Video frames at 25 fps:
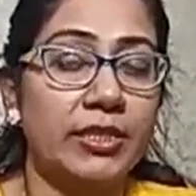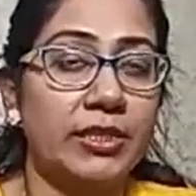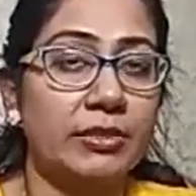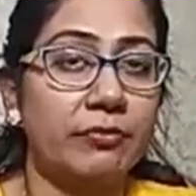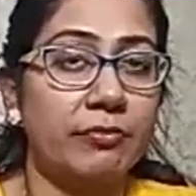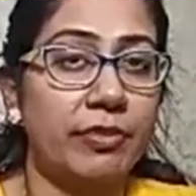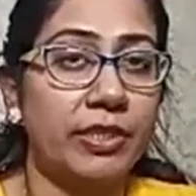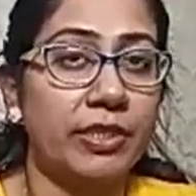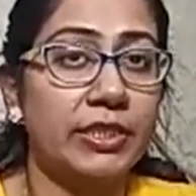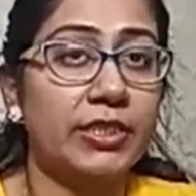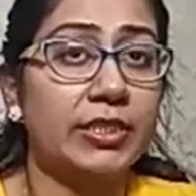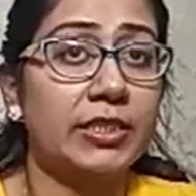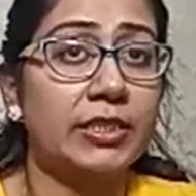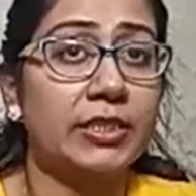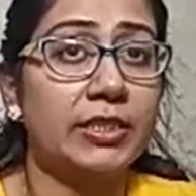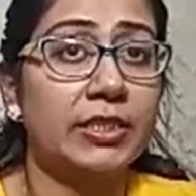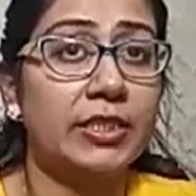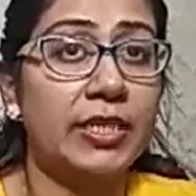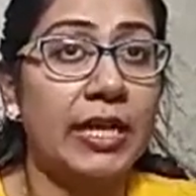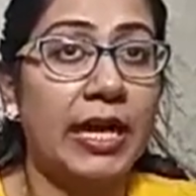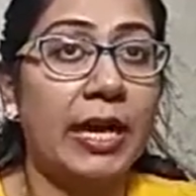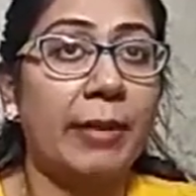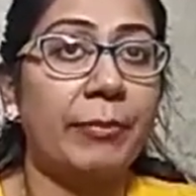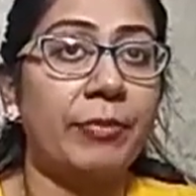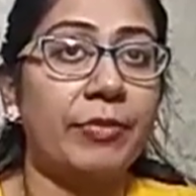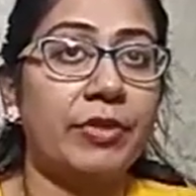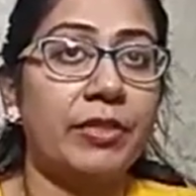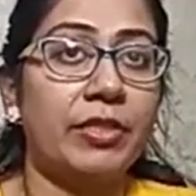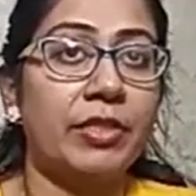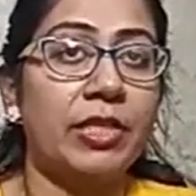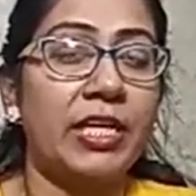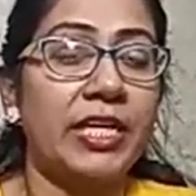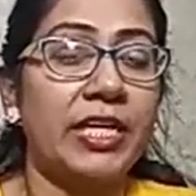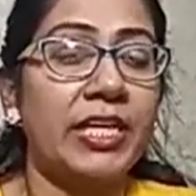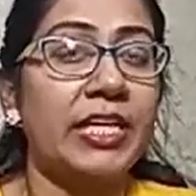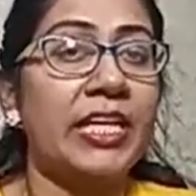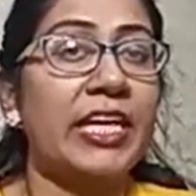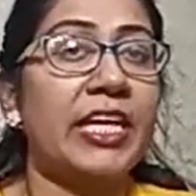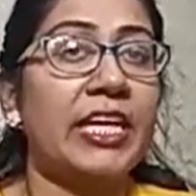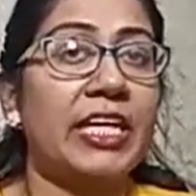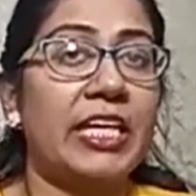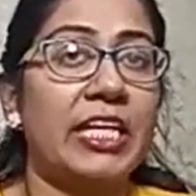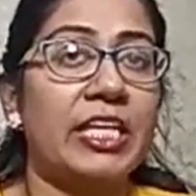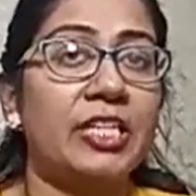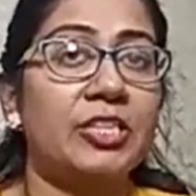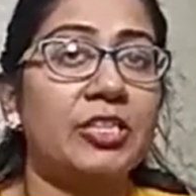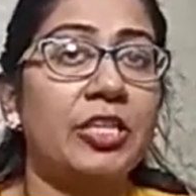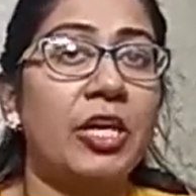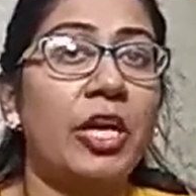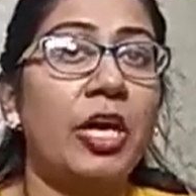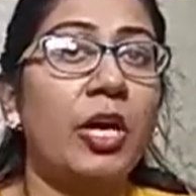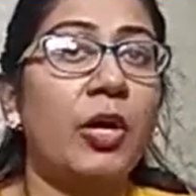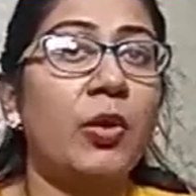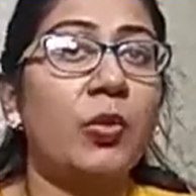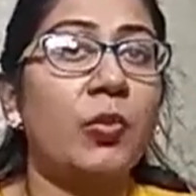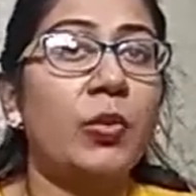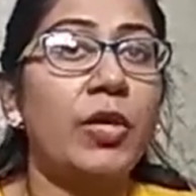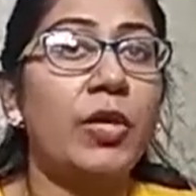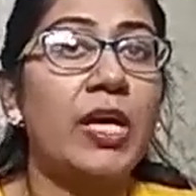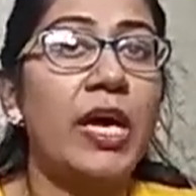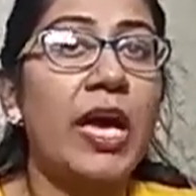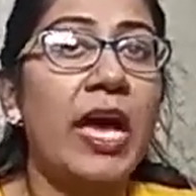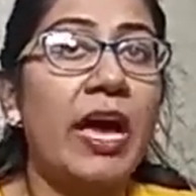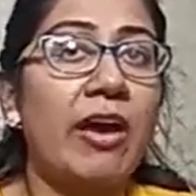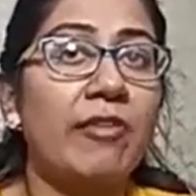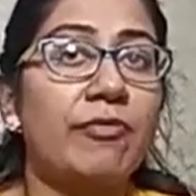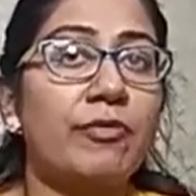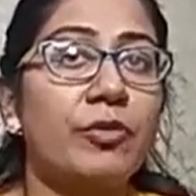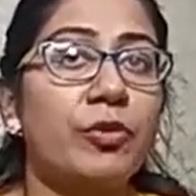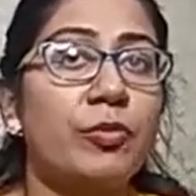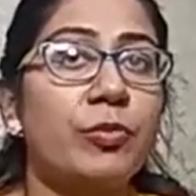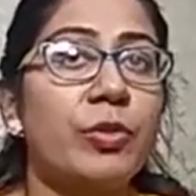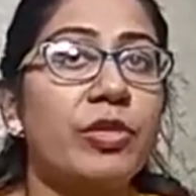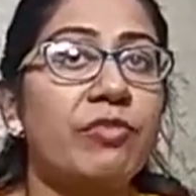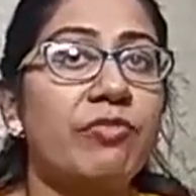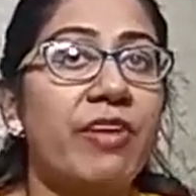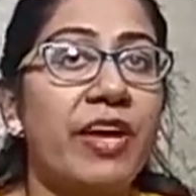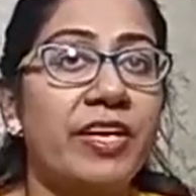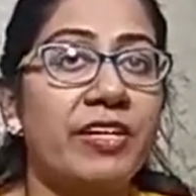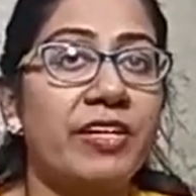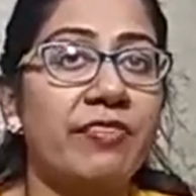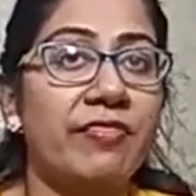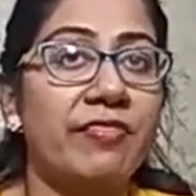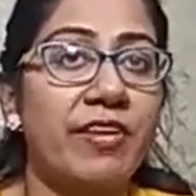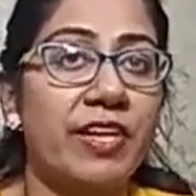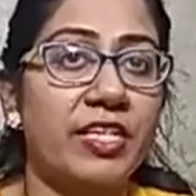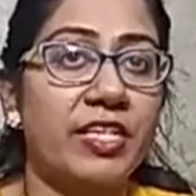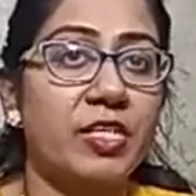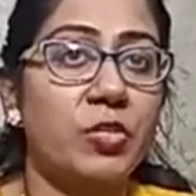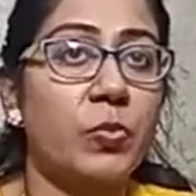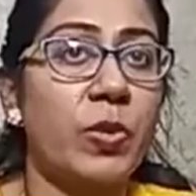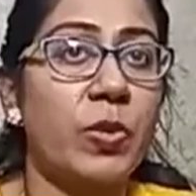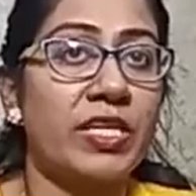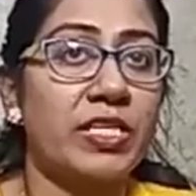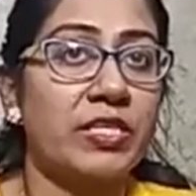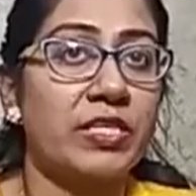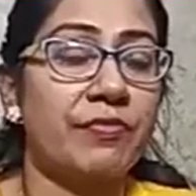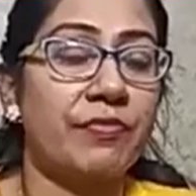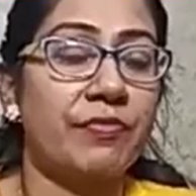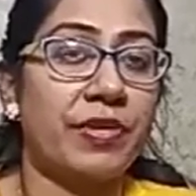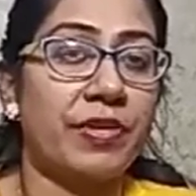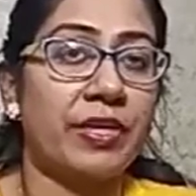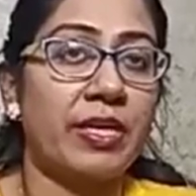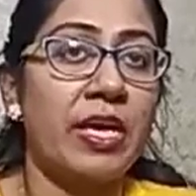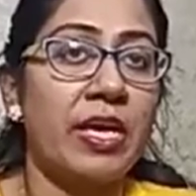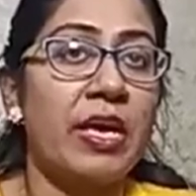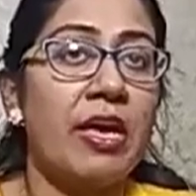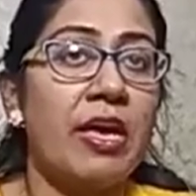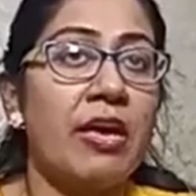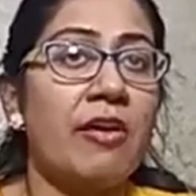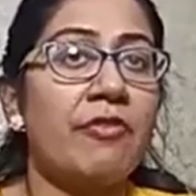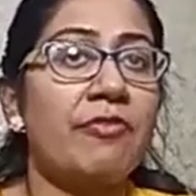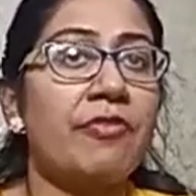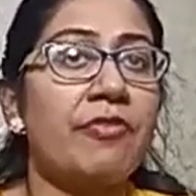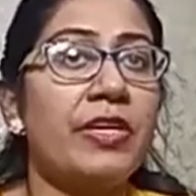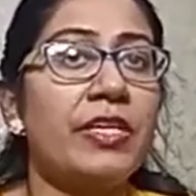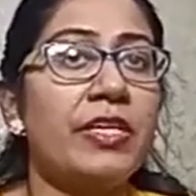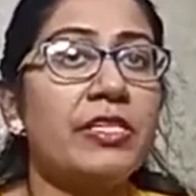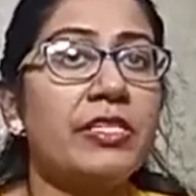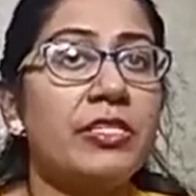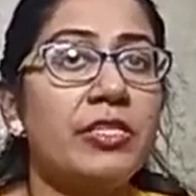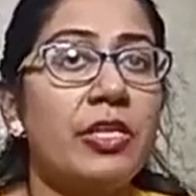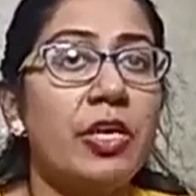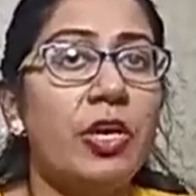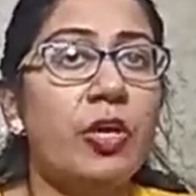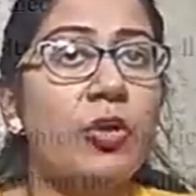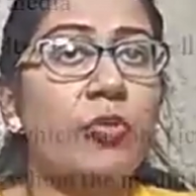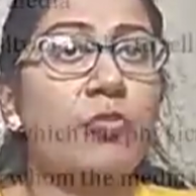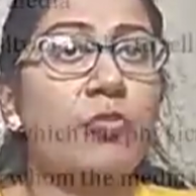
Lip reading: with grammar in English, we have to be very, very specific. First,